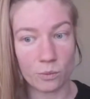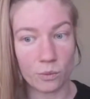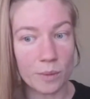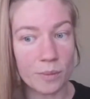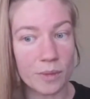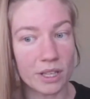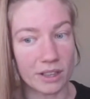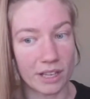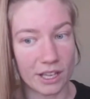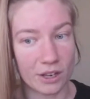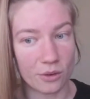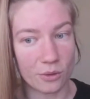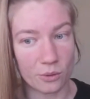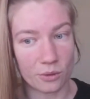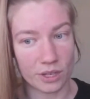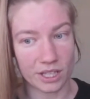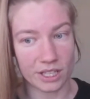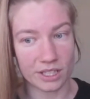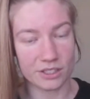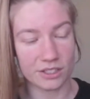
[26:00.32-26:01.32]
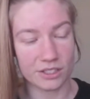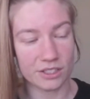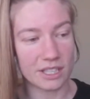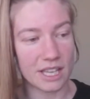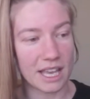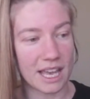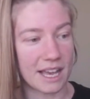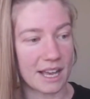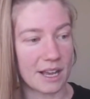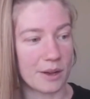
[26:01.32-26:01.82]
women-led audience.
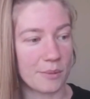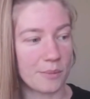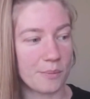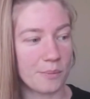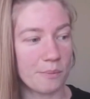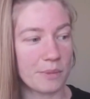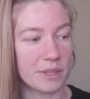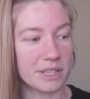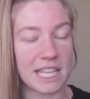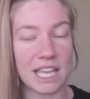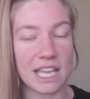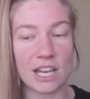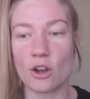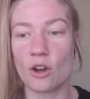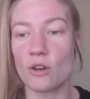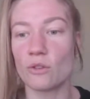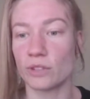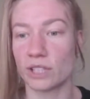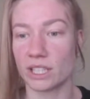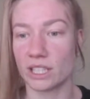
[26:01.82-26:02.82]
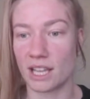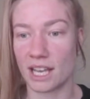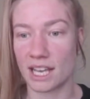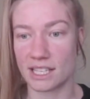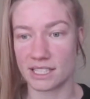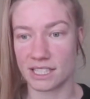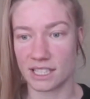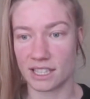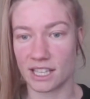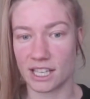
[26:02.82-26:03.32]
Um, but they're not
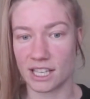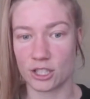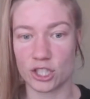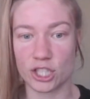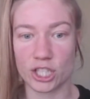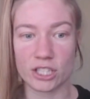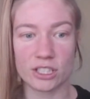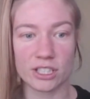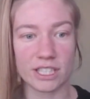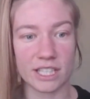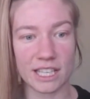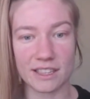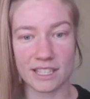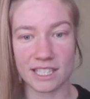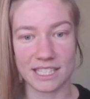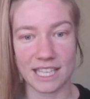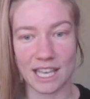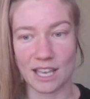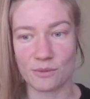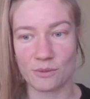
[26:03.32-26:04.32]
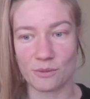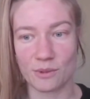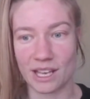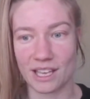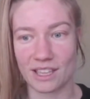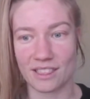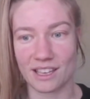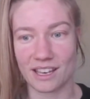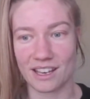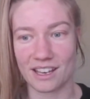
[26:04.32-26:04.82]
realizing that just in the same
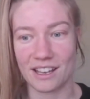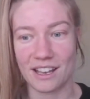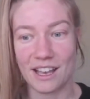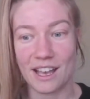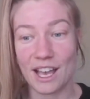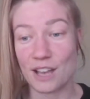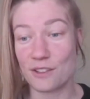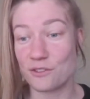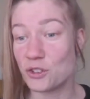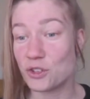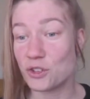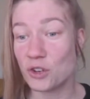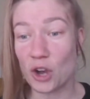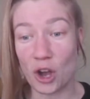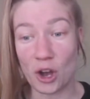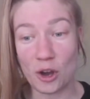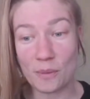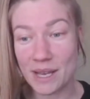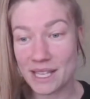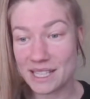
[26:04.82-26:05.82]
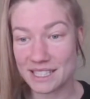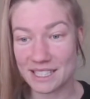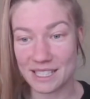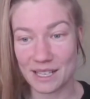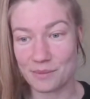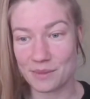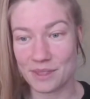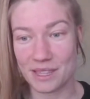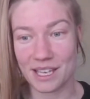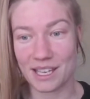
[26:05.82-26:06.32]
way that if you comment
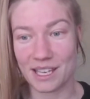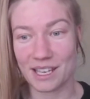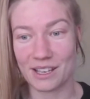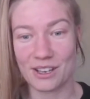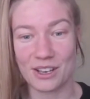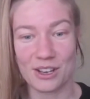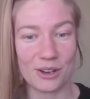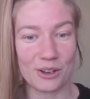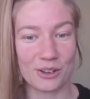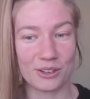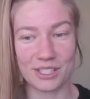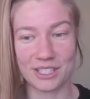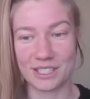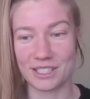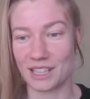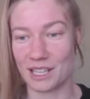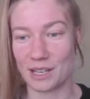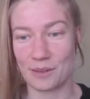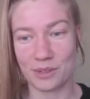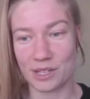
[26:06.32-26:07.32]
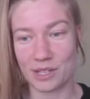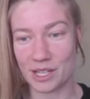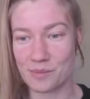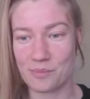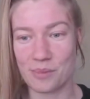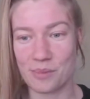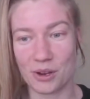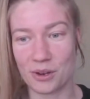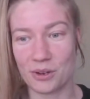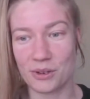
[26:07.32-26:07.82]
something on a celebrity
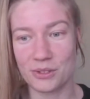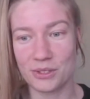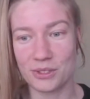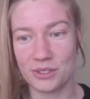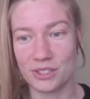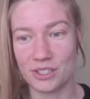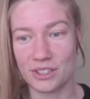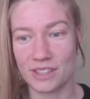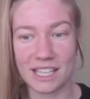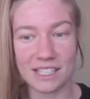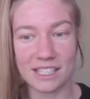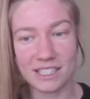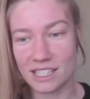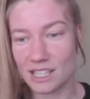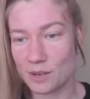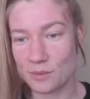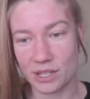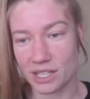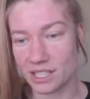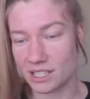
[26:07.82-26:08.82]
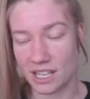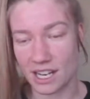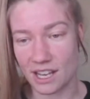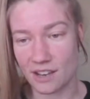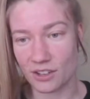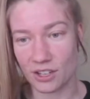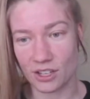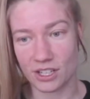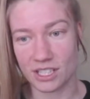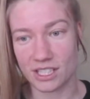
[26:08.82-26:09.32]
post, that celebrity's
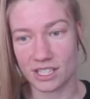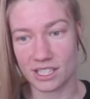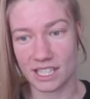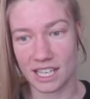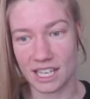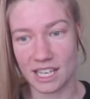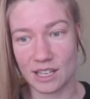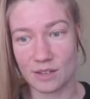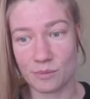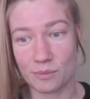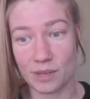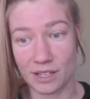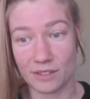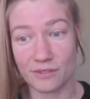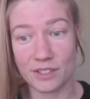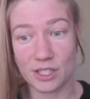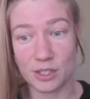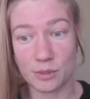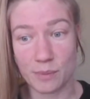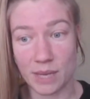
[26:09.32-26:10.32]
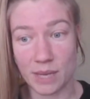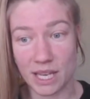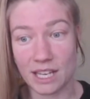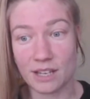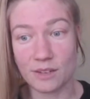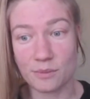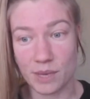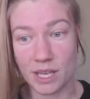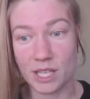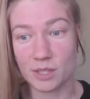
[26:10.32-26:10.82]
never going to see it. But if it's
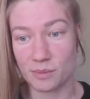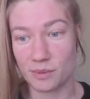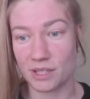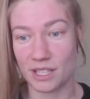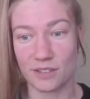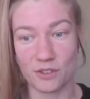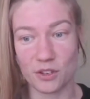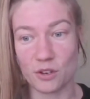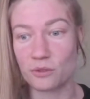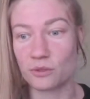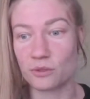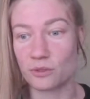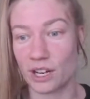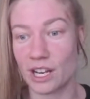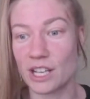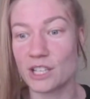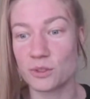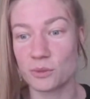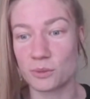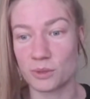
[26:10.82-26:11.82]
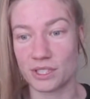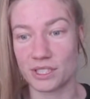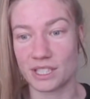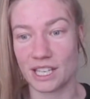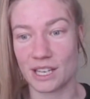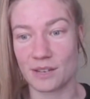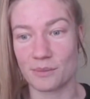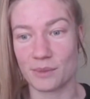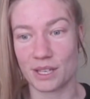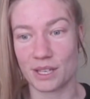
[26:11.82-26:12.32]
me, best believe your friends will see it